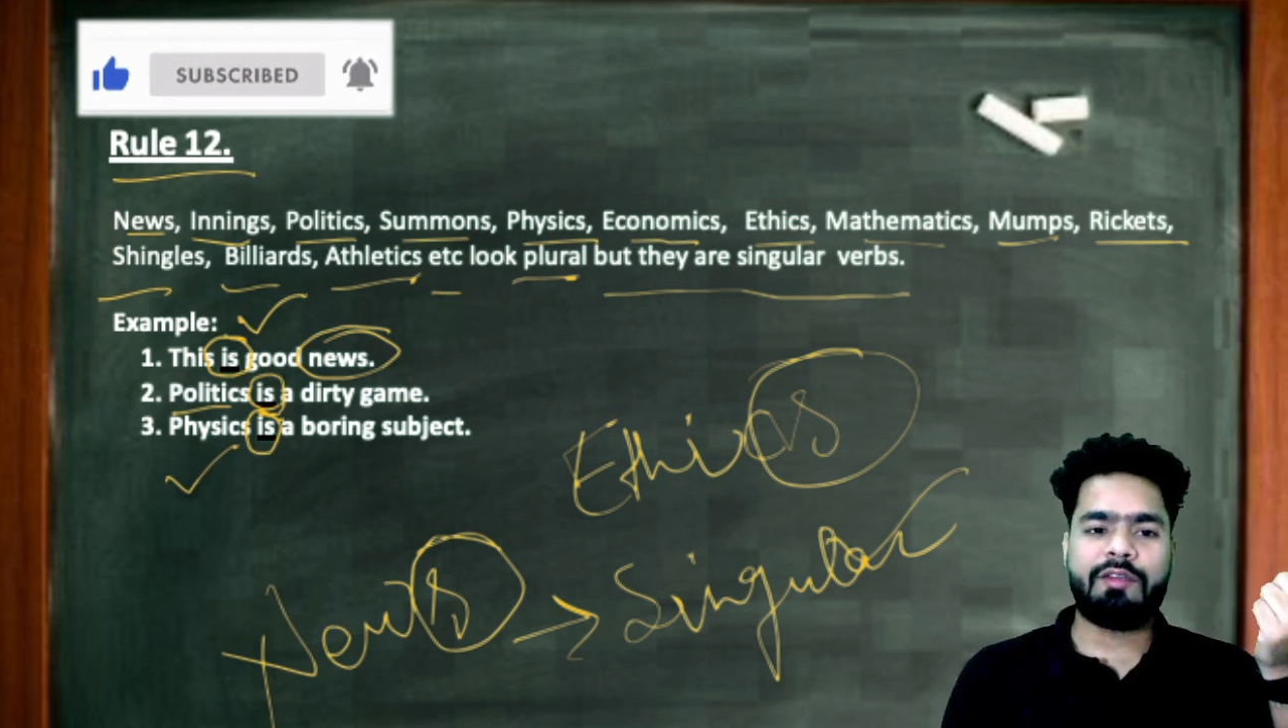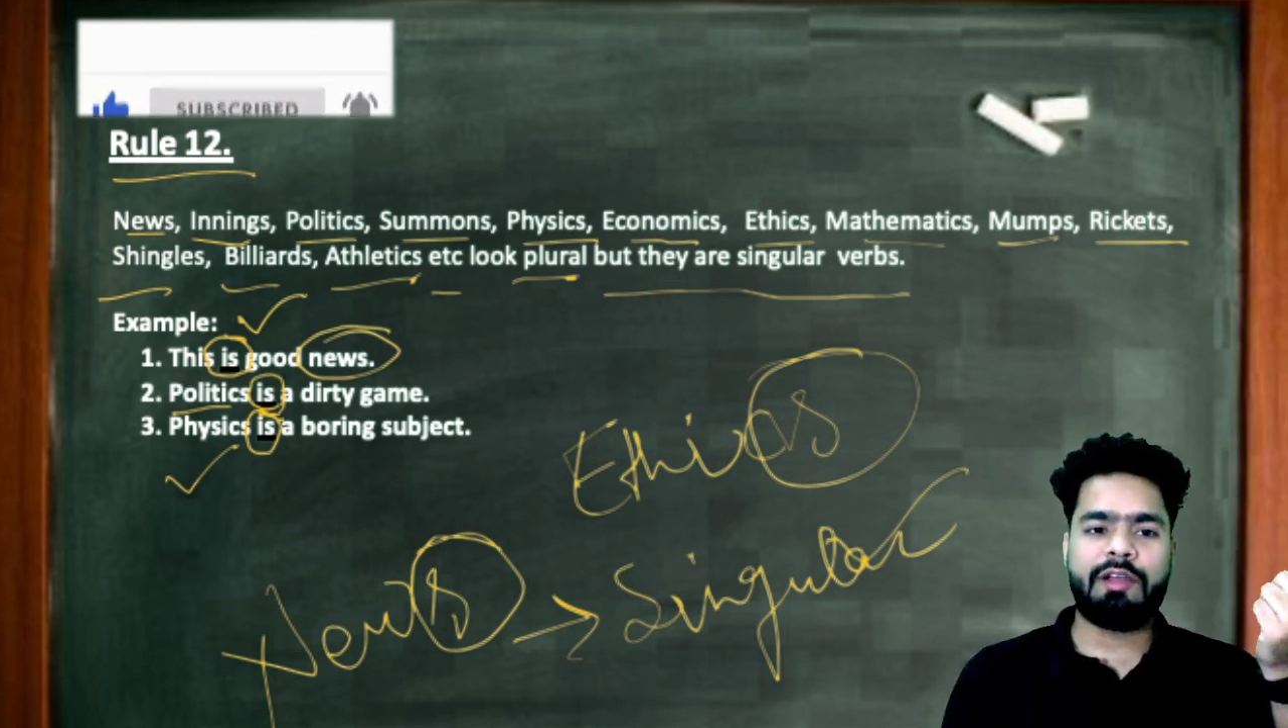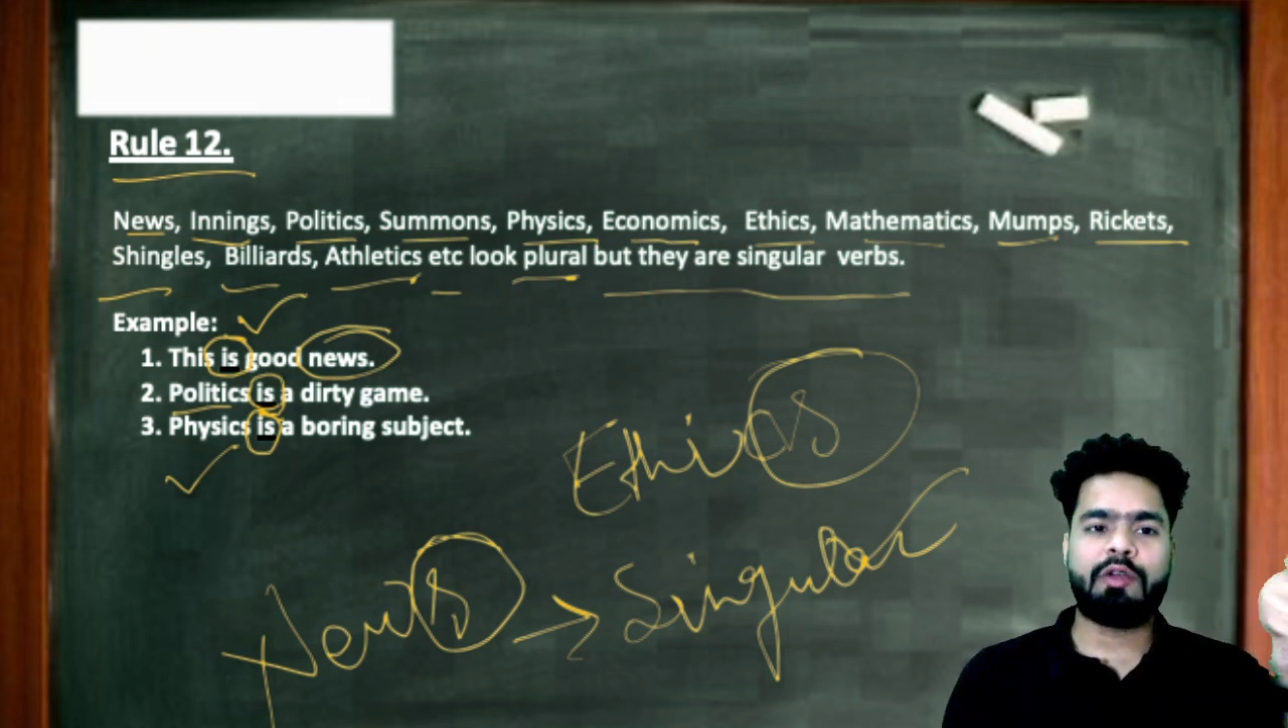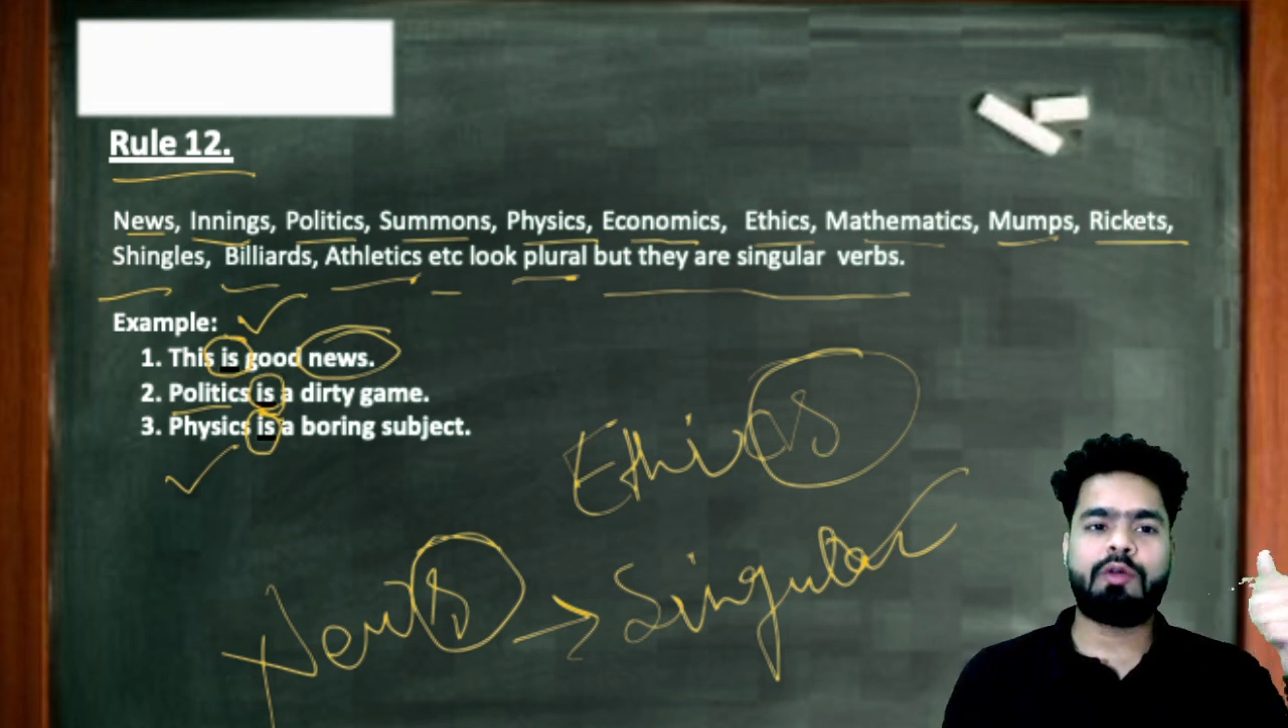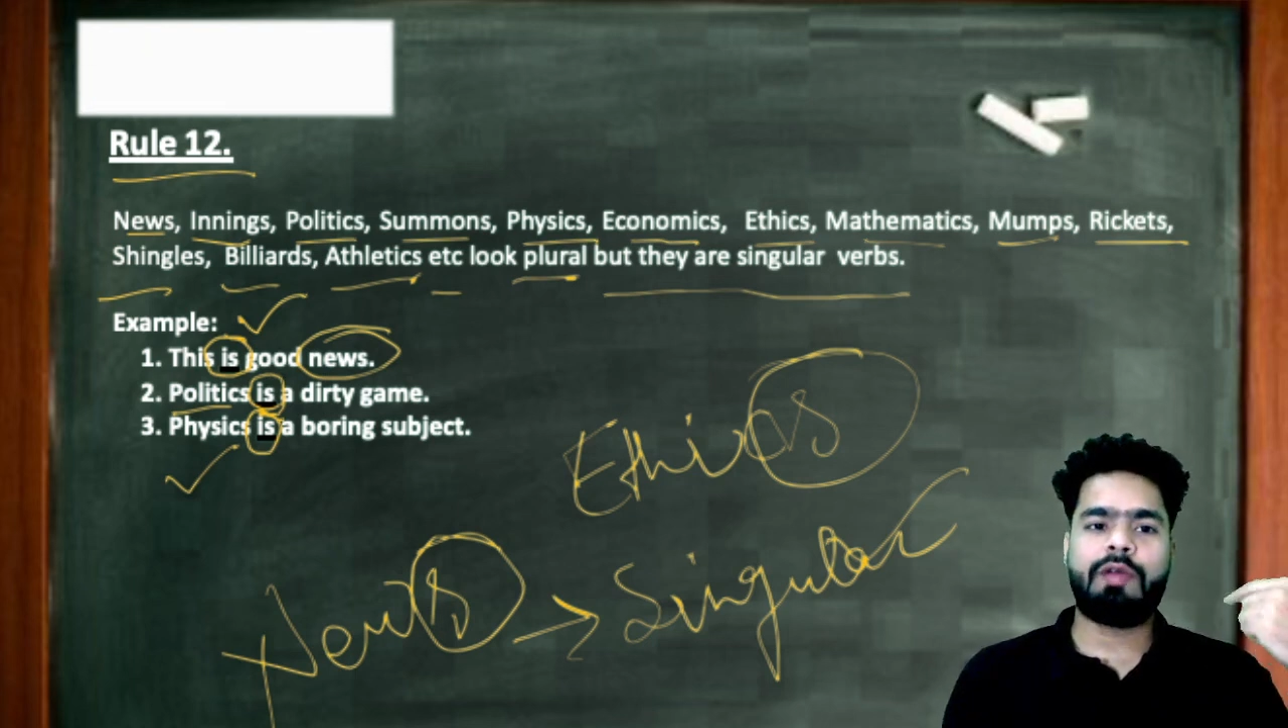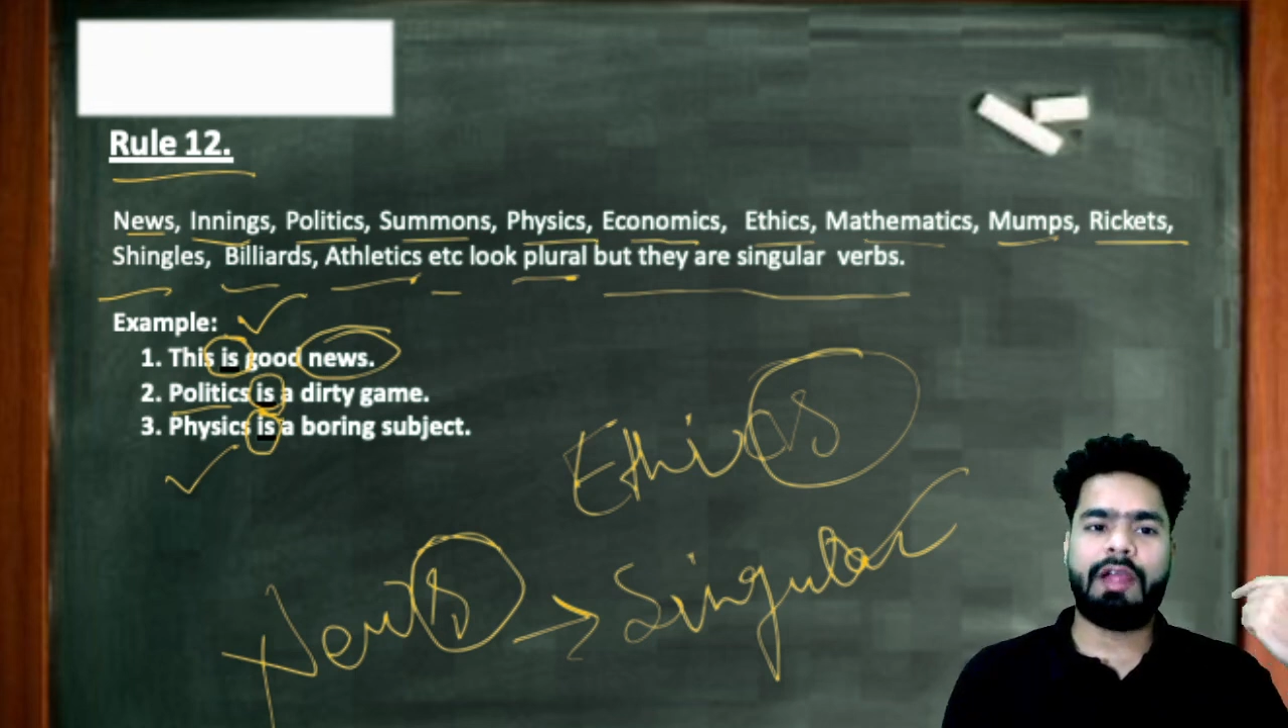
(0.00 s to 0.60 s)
video,